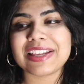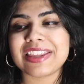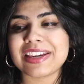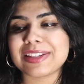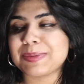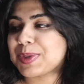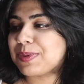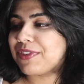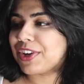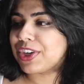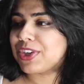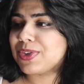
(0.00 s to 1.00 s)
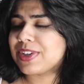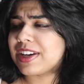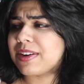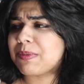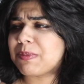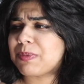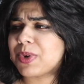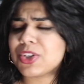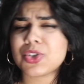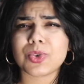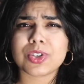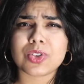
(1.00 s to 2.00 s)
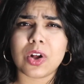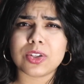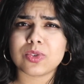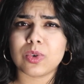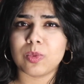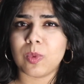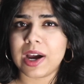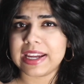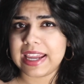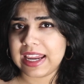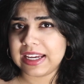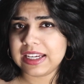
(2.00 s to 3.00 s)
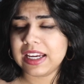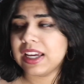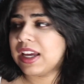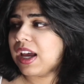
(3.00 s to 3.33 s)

I think it's supposed to be very cute, and I'm pretty sure it's also a YA.